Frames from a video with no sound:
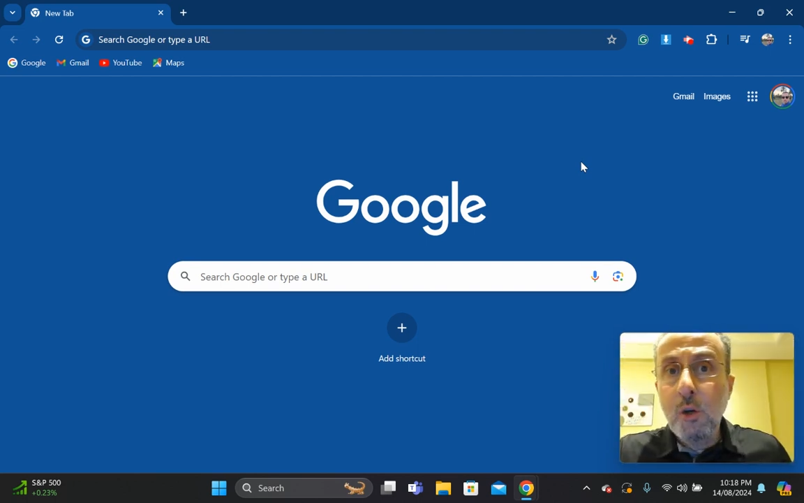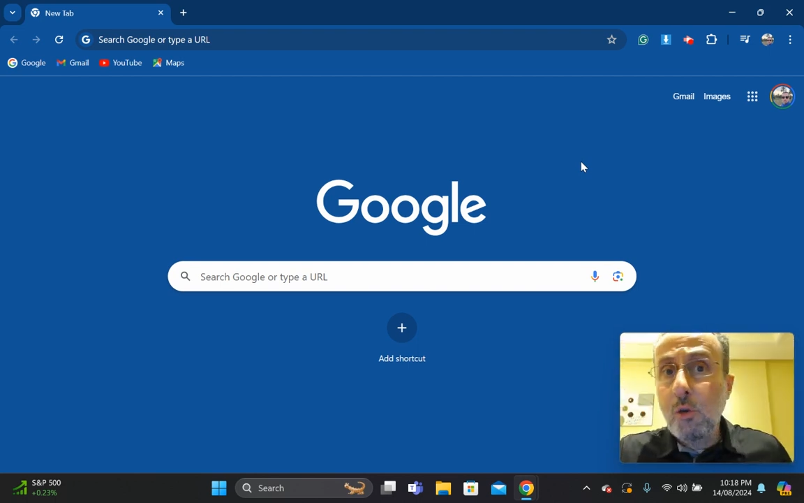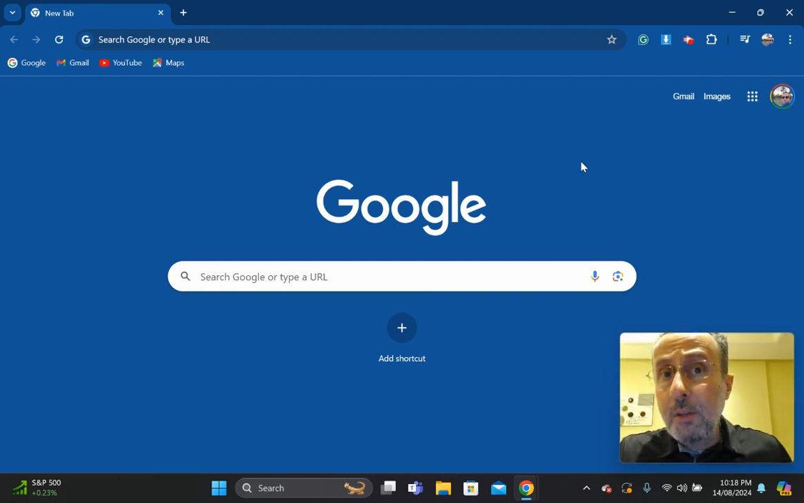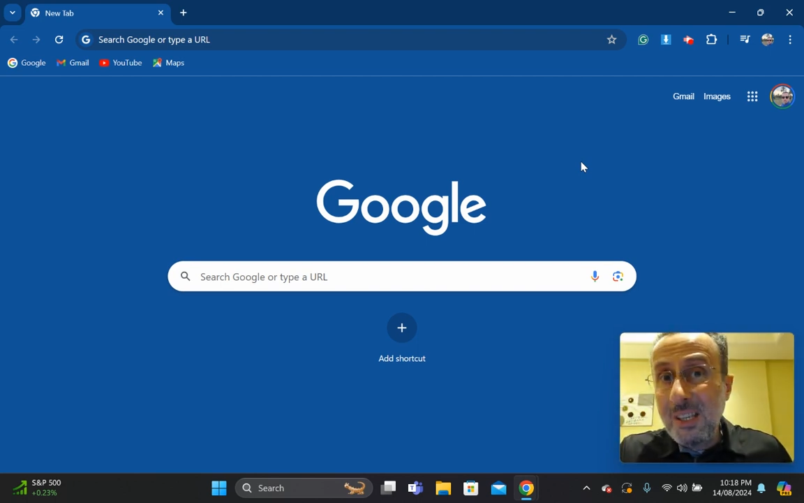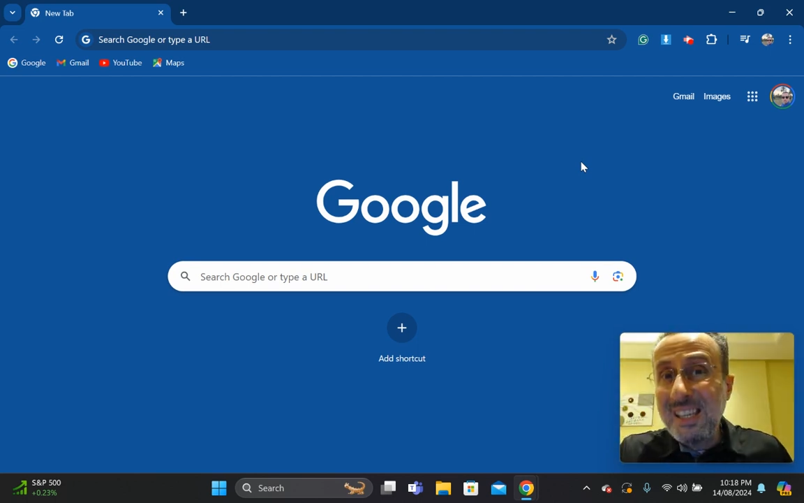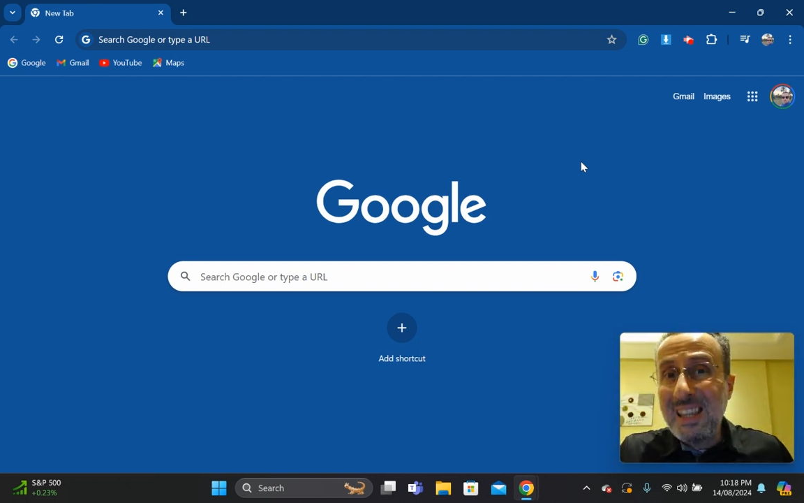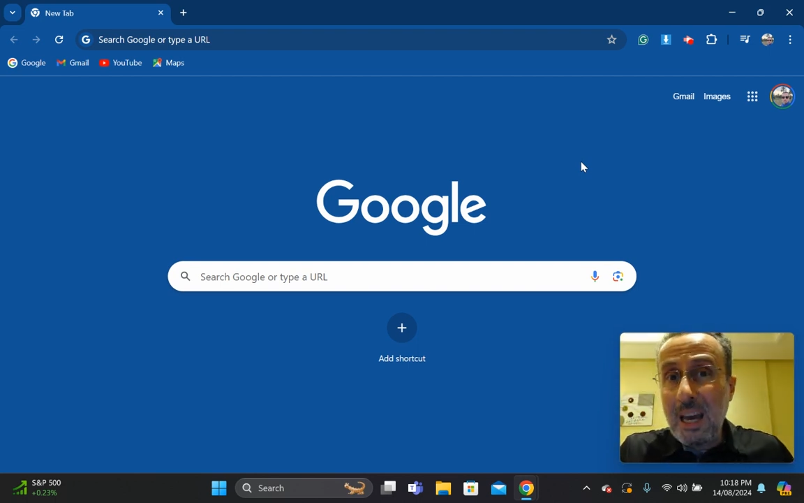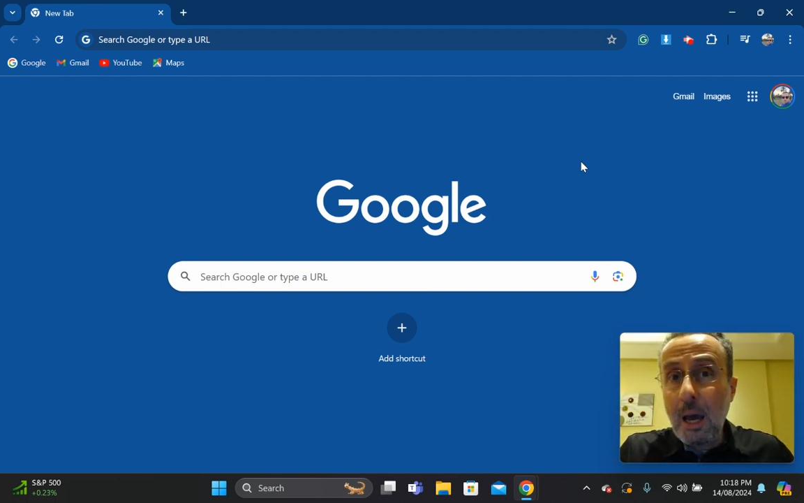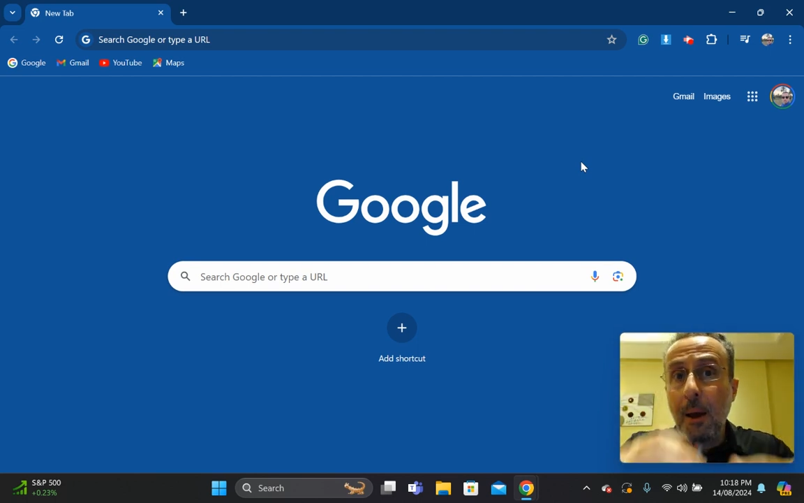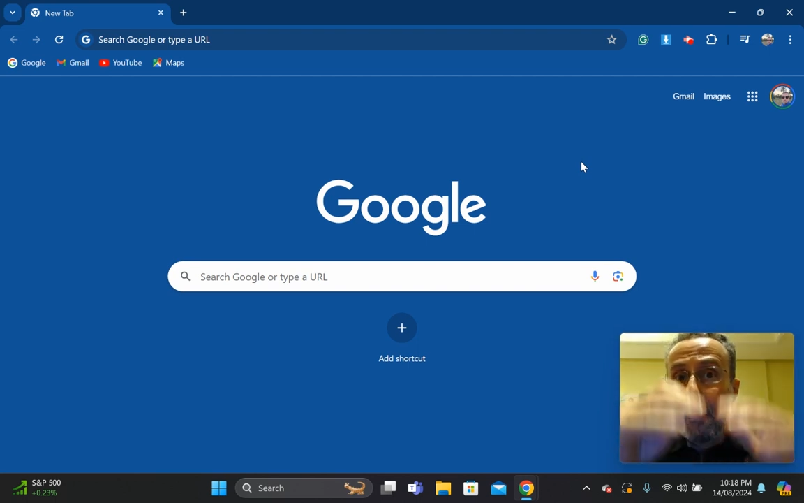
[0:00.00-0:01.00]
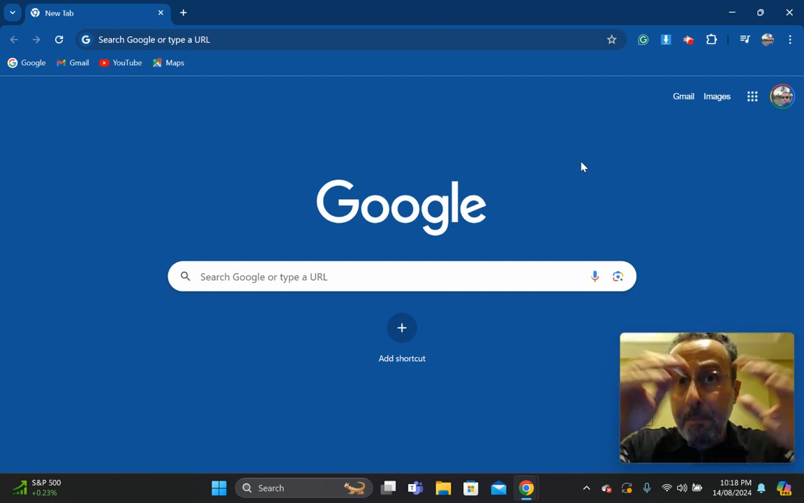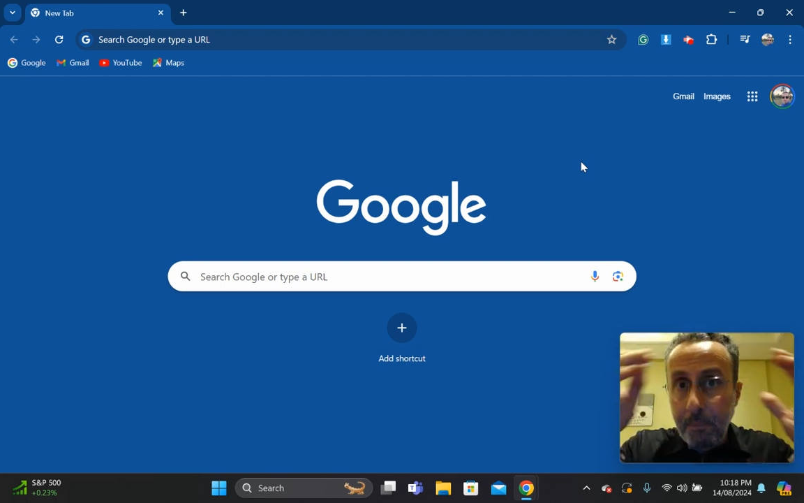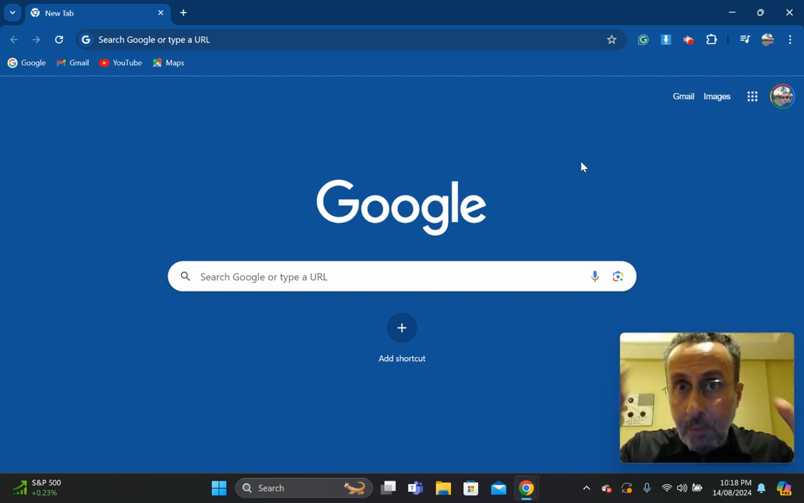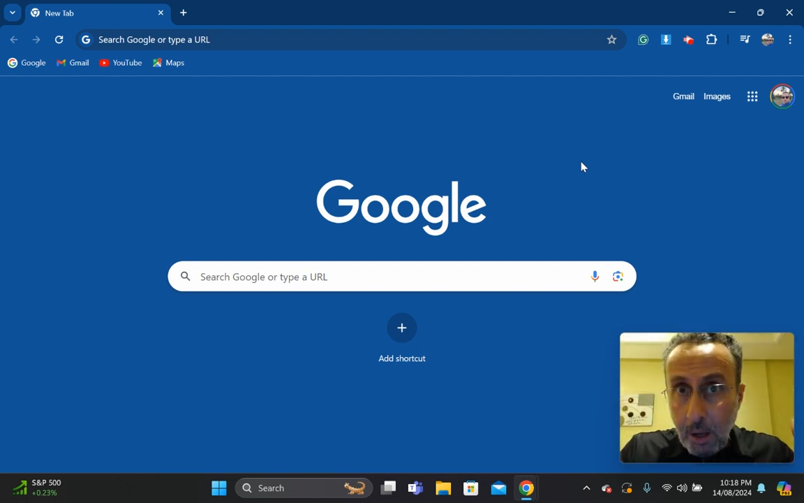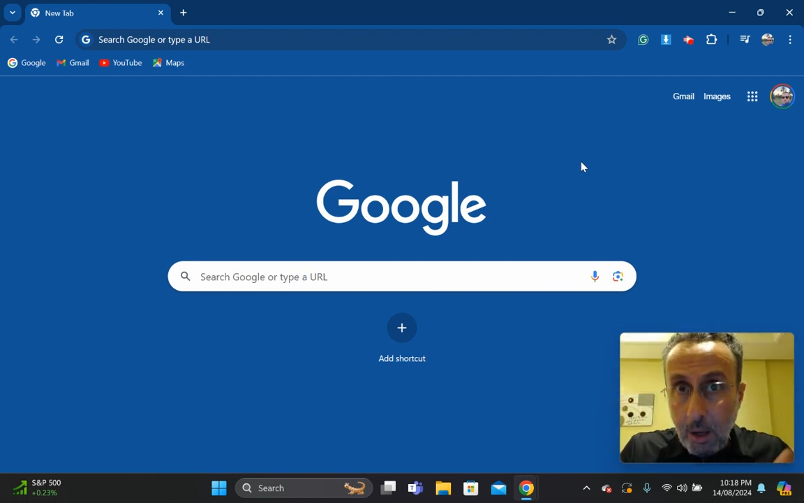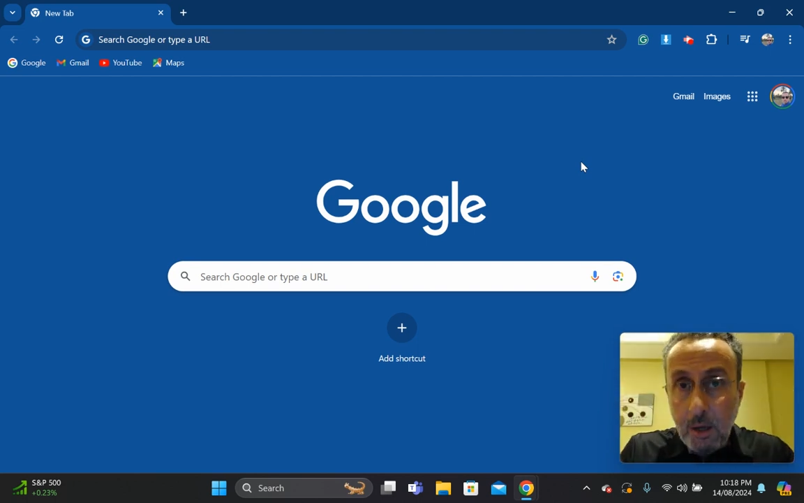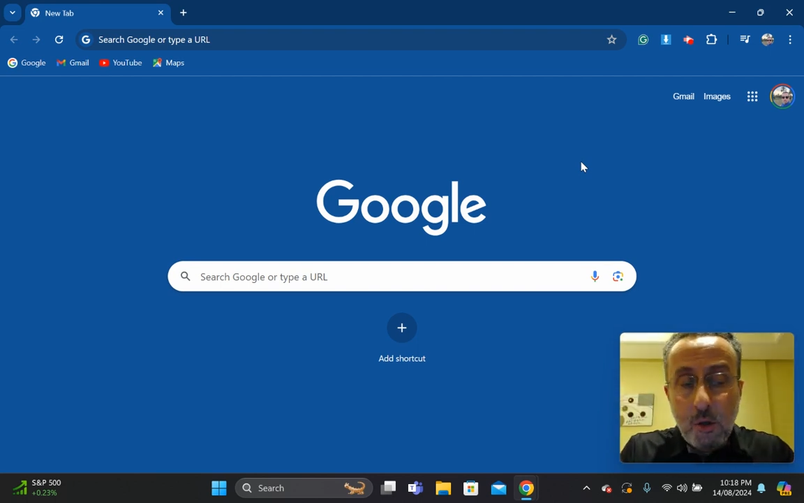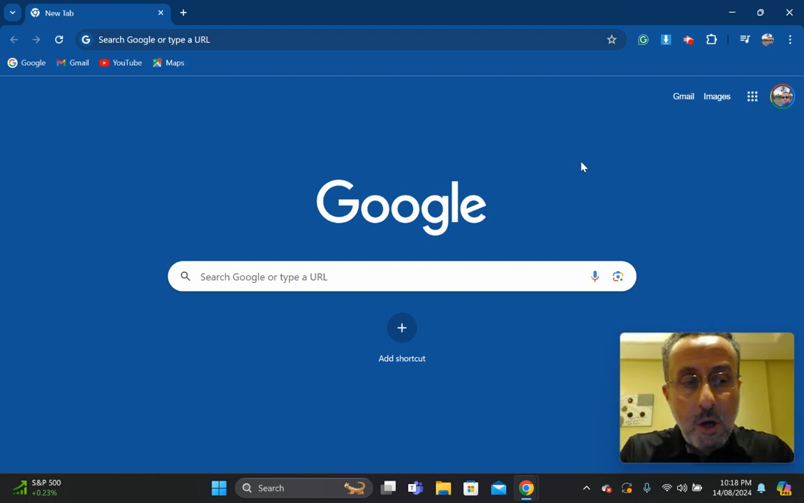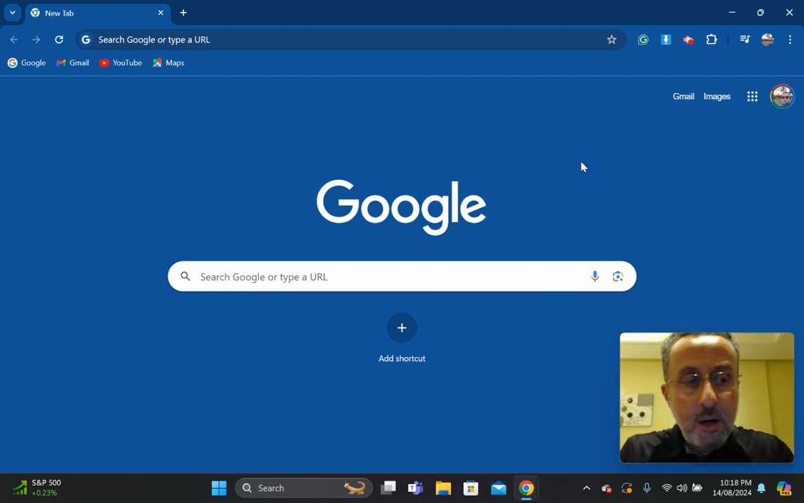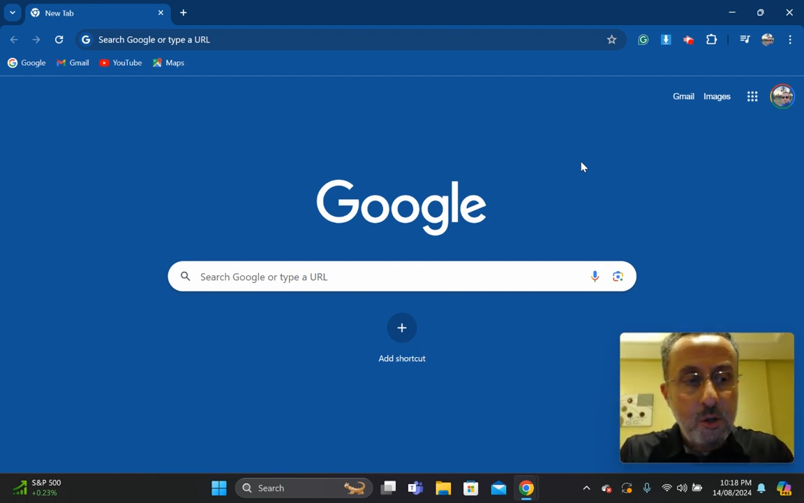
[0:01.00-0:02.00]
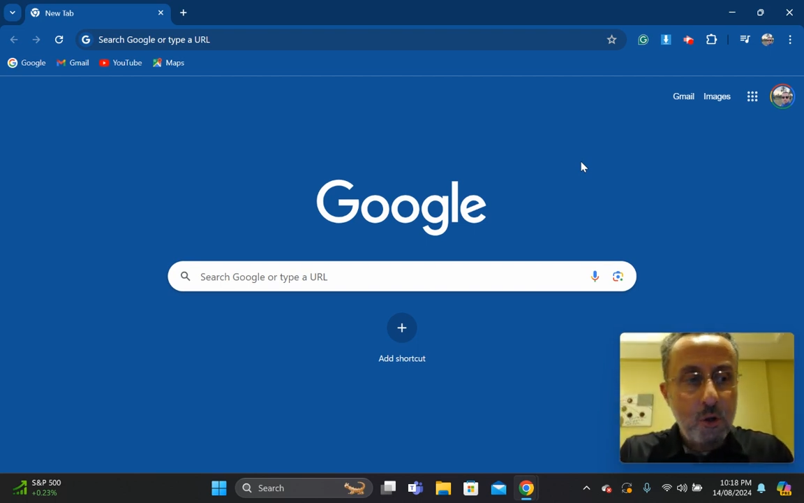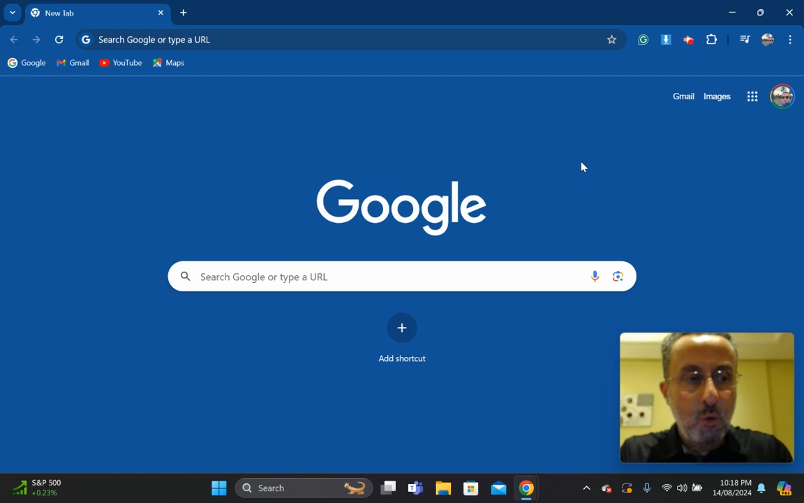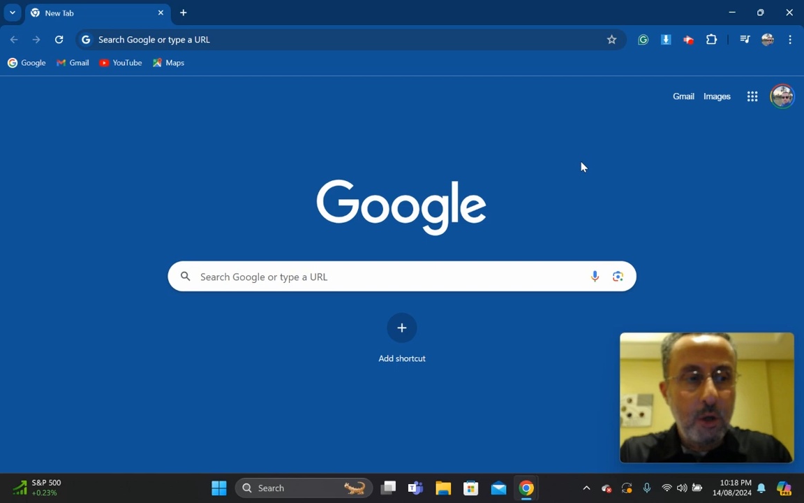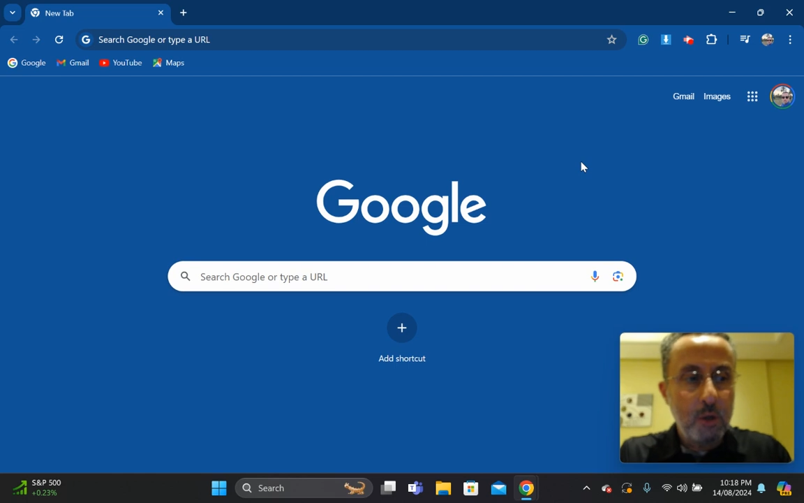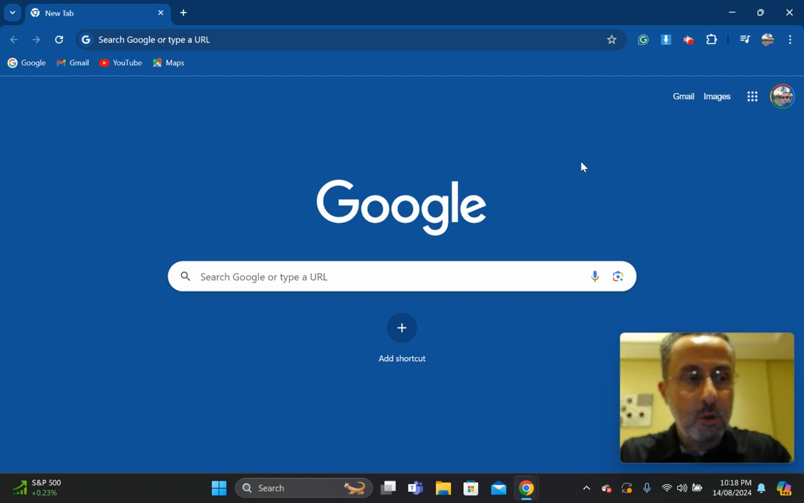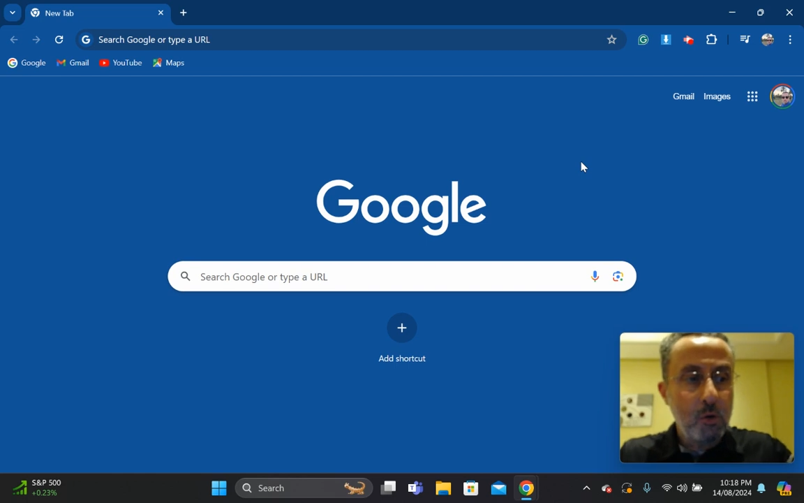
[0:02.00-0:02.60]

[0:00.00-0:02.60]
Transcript: So this is the entire situation.